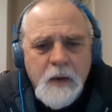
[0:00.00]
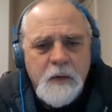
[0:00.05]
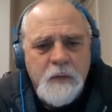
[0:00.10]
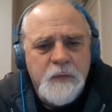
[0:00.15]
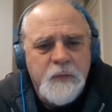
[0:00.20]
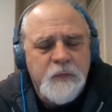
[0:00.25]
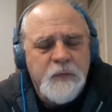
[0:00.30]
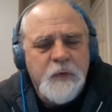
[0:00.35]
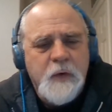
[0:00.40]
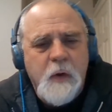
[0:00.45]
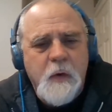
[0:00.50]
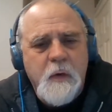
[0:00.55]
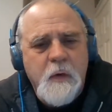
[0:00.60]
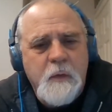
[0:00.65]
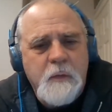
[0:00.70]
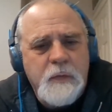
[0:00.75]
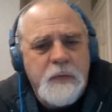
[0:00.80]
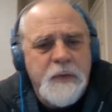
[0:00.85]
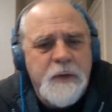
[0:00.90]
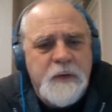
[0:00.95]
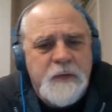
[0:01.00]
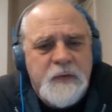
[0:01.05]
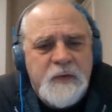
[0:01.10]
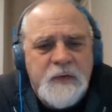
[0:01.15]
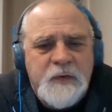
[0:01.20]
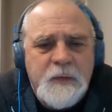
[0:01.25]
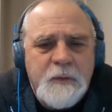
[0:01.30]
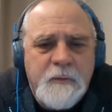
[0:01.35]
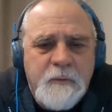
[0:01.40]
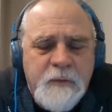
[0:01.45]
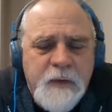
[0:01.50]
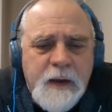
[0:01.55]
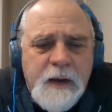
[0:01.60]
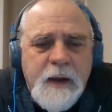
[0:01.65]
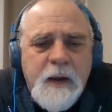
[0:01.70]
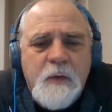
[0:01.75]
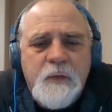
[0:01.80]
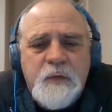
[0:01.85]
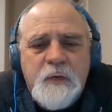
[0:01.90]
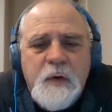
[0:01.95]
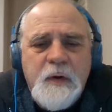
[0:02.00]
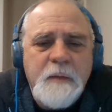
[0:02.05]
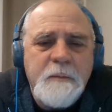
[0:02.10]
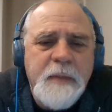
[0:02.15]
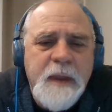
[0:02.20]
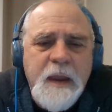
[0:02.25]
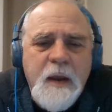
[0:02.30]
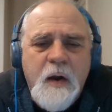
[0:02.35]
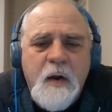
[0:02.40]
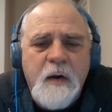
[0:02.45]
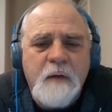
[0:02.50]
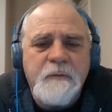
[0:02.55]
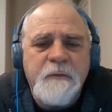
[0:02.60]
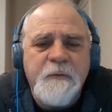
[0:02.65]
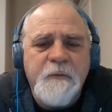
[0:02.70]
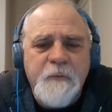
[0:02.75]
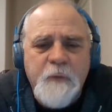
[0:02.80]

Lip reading: So this video is going to be our